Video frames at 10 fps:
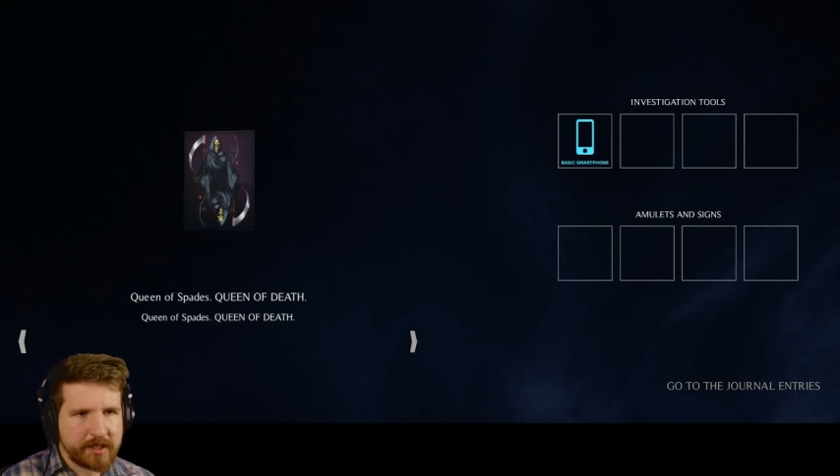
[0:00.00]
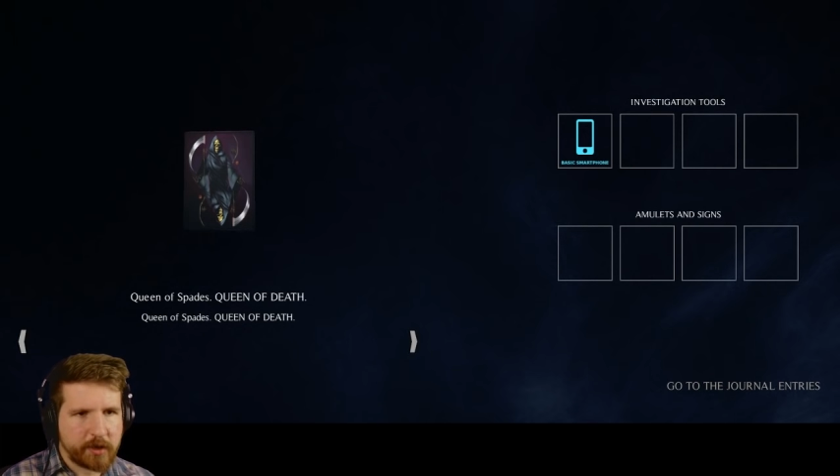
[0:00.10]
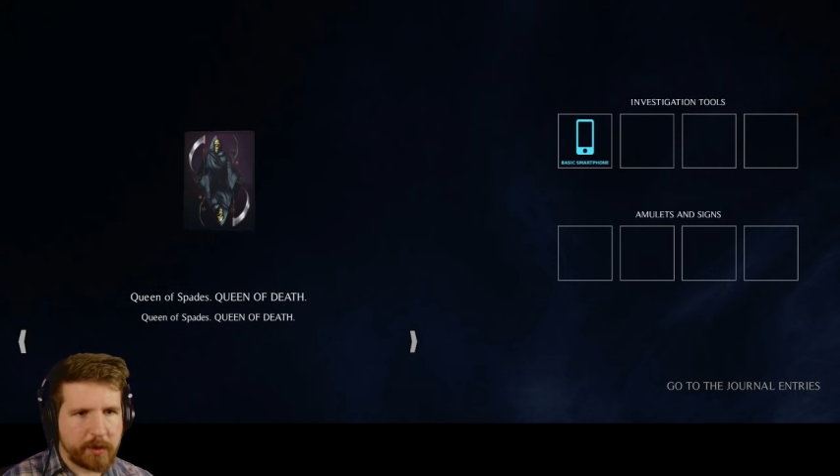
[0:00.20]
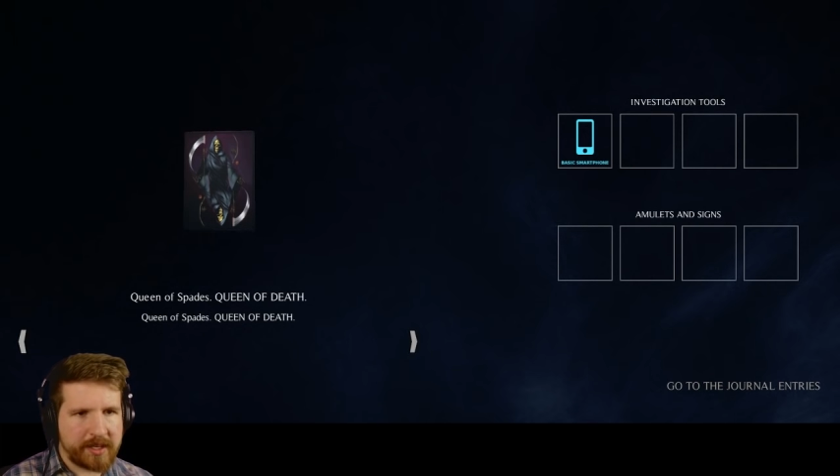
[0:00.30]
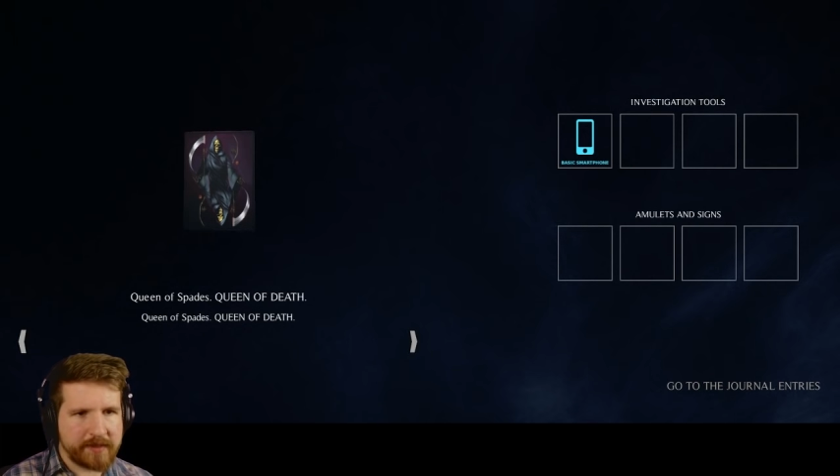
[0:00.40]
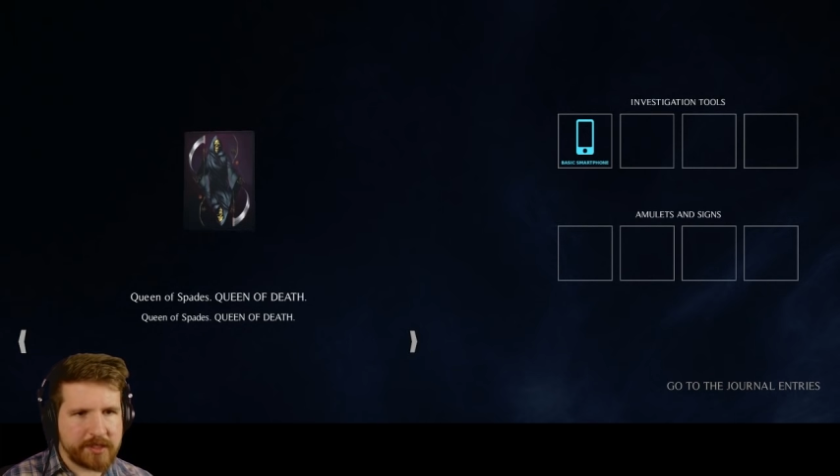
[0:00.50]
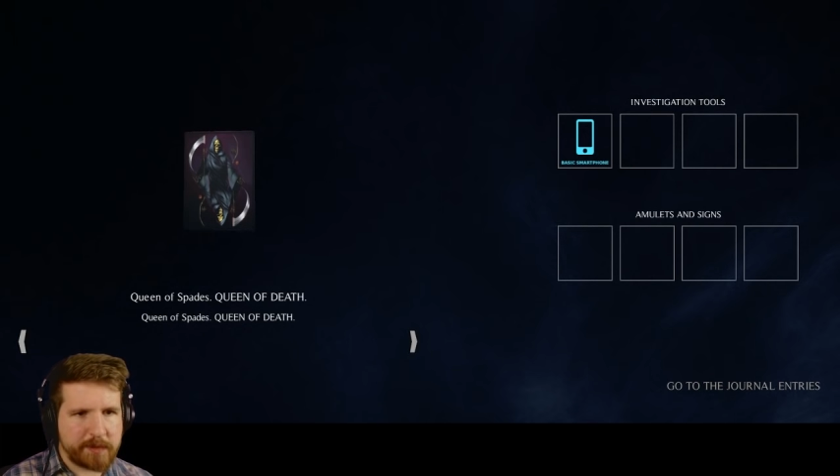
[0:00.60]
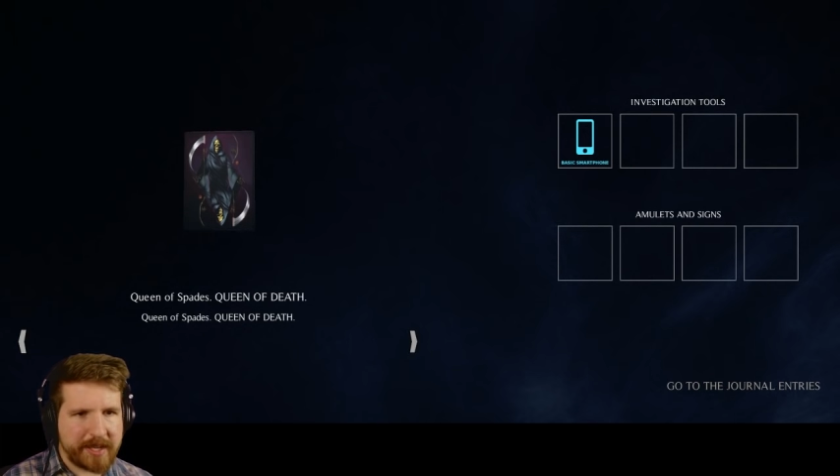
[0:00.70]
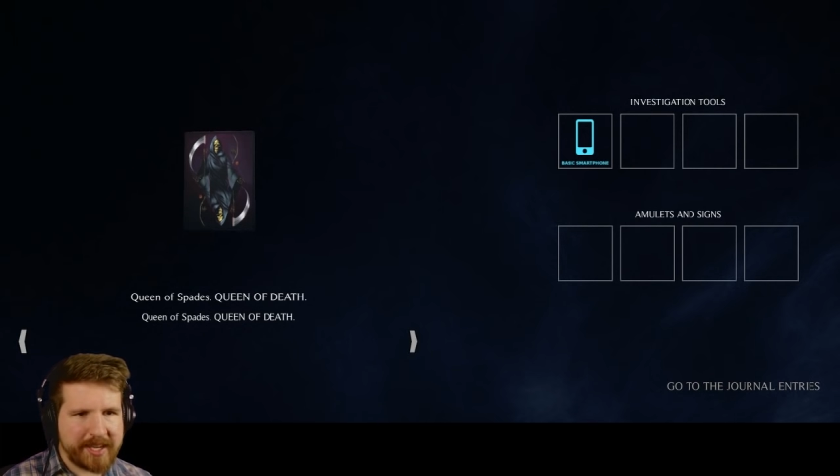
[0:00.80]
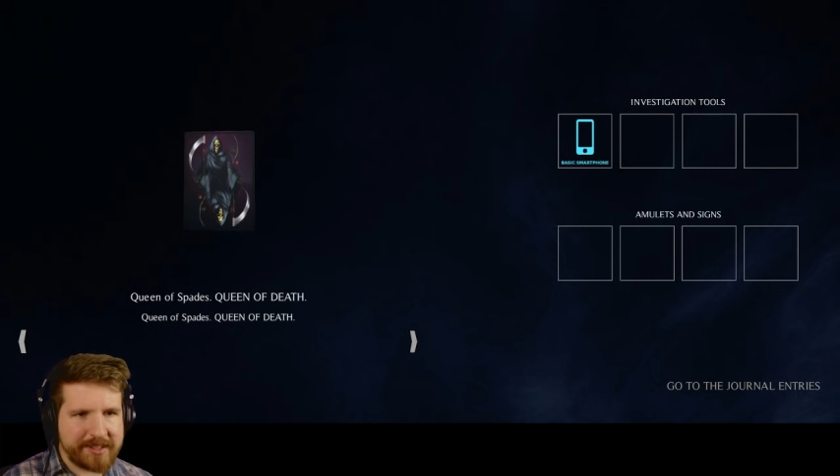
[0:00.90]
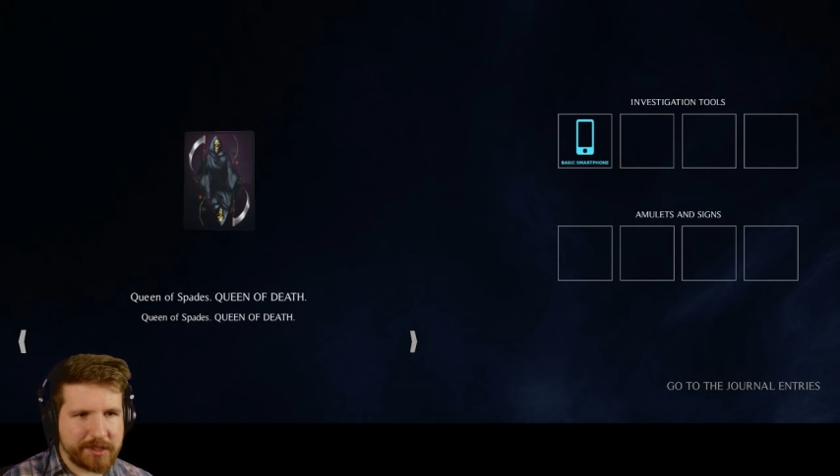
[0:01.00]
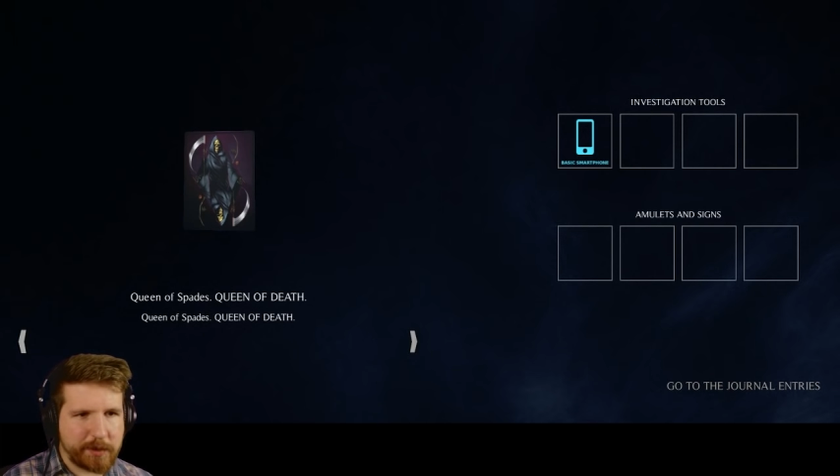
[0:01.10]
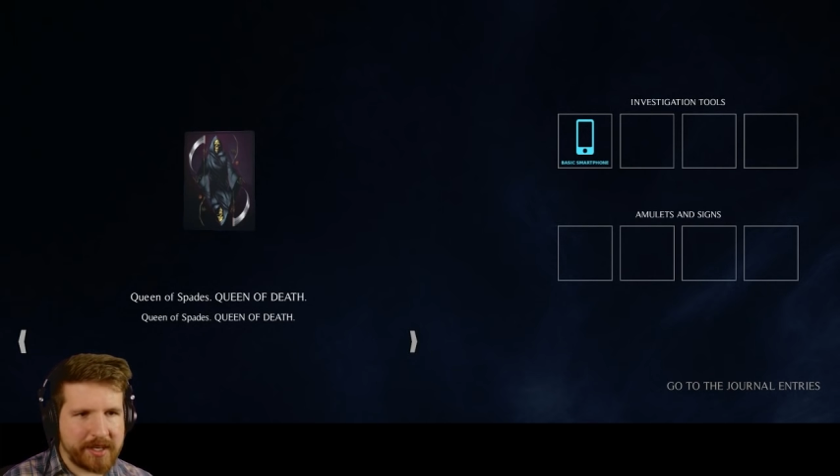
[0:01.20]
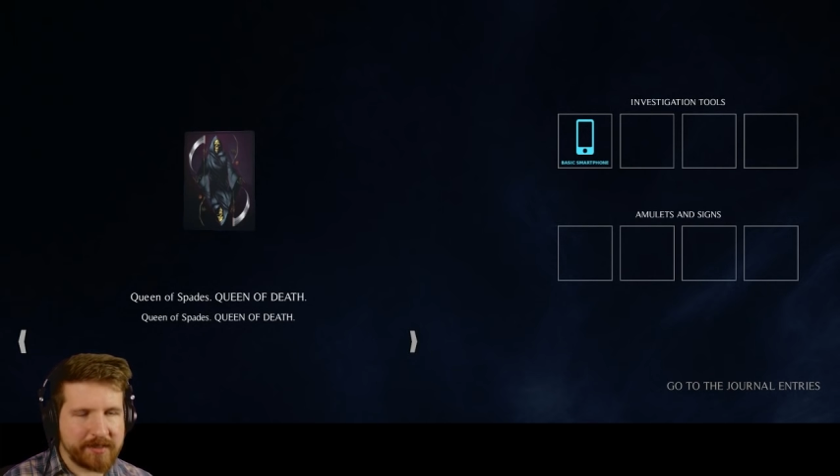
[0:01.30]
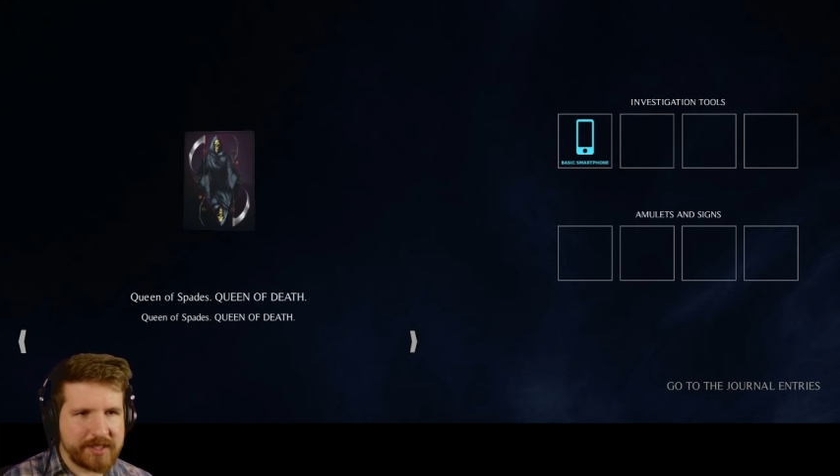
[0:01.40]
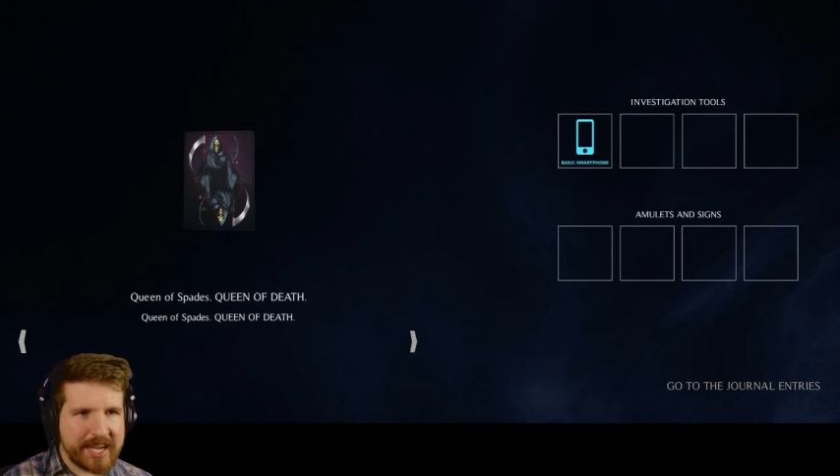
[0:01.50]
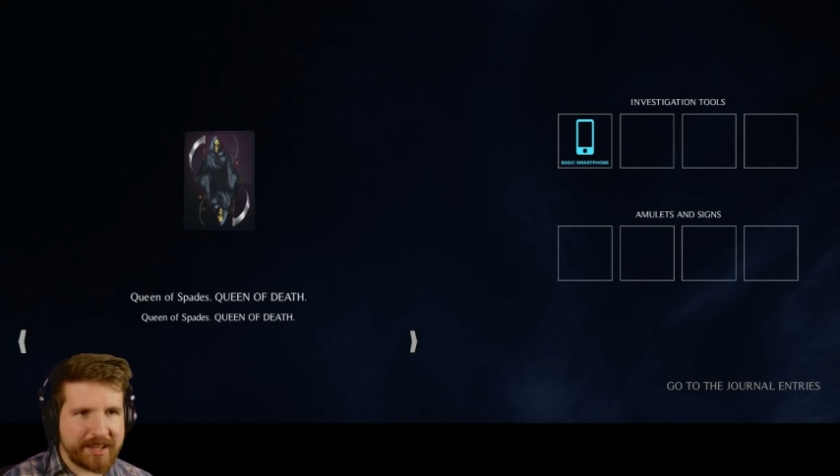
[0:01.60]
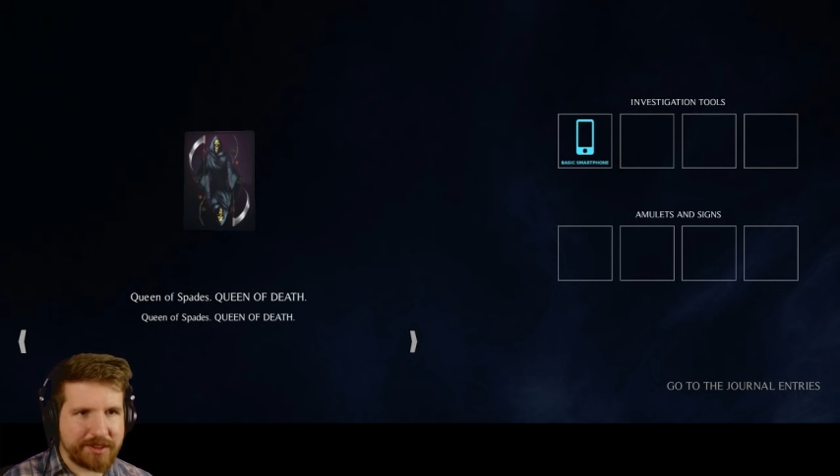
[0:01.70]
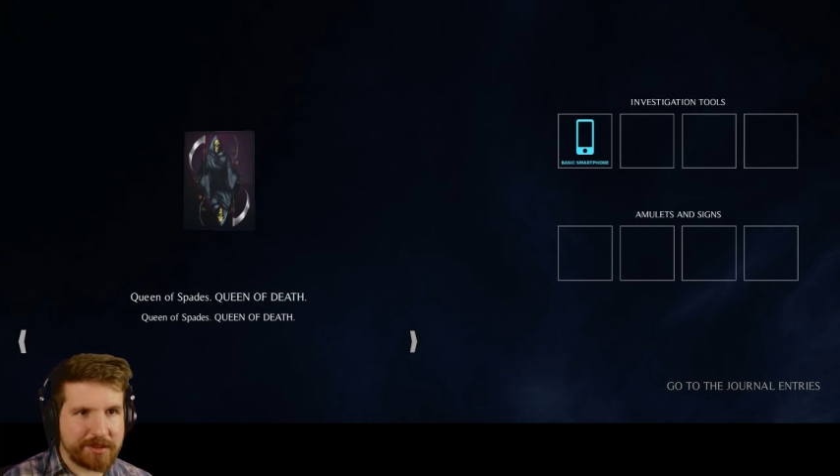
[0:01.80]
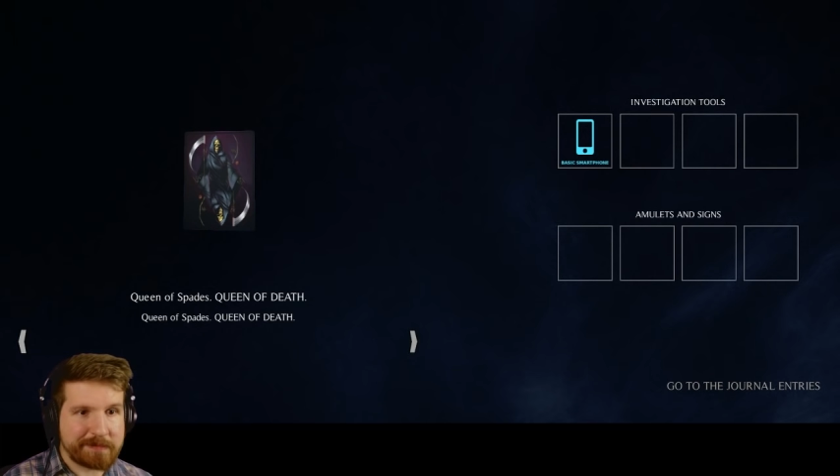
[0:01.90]
Queen of Spades, Queen of
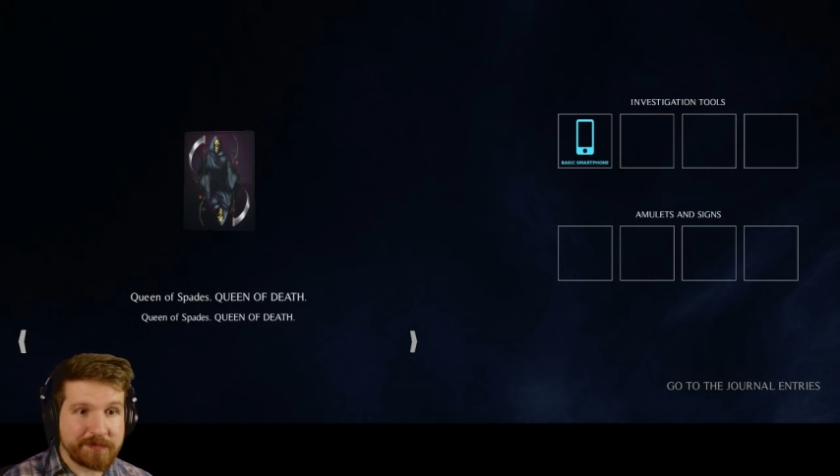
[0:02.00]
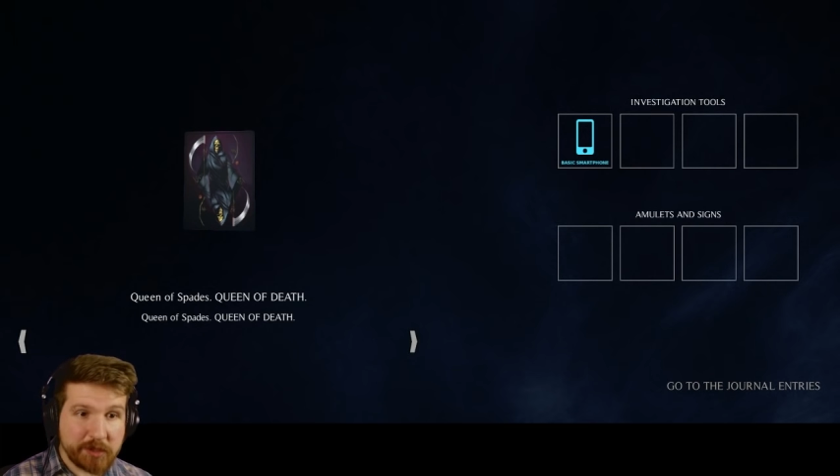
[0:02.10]
Death.